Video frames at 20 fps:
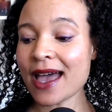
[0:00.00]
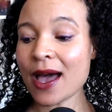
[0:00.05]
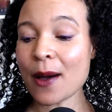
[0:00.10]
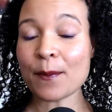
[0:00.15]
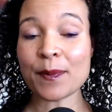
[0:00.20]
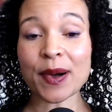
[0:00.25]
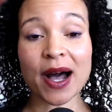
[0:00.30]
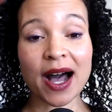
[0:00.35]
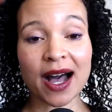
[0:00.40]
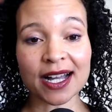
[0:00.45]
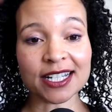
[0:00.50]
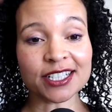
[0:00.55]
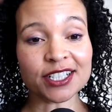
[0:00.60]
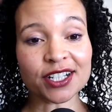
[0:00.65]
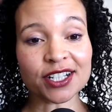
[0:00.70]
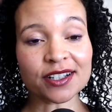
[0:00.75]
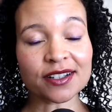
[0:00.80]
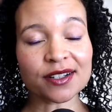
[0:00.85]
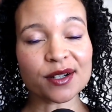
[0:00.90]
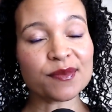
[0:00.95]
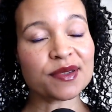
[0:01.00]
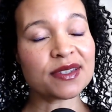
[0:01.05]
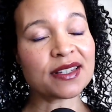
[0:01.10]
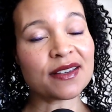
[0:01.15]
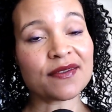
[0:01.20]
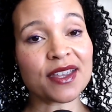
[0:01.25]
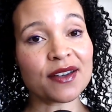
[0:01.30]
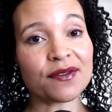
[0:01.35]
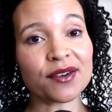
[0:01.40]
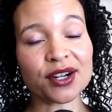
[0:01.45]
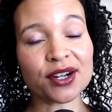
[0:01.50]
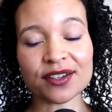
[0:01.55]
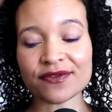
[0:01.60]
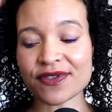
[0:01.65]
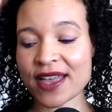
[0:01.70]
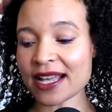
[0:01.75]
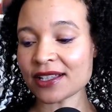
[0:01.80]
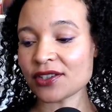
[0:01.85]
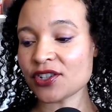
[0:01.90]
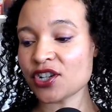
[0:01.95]
pot herbs. I've never heard
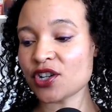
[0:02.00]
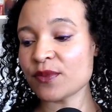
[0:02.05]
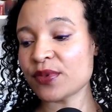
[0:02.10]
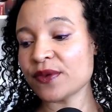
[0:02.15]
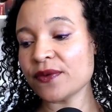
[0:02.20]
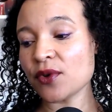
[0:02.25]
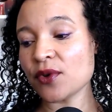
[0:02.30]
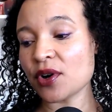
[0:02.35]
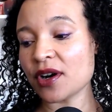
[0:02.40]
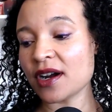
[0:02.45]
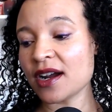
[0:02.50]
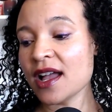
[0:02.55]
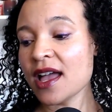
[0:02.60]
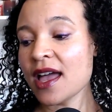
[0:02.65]
that term before.